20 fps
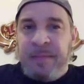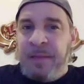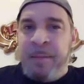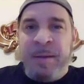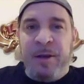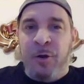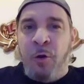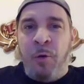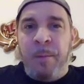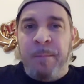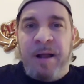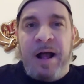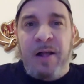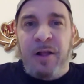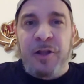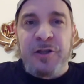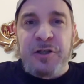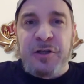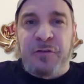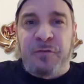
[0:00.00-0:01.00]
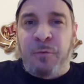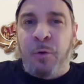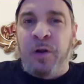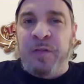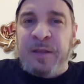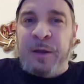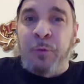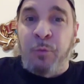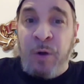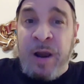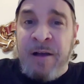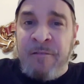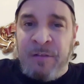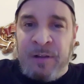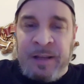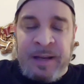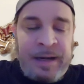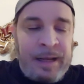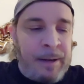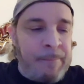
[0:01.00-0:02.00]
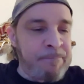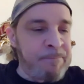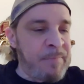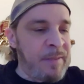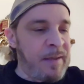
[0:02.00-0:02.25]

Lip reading: And they make no apologies for it. They revel in it.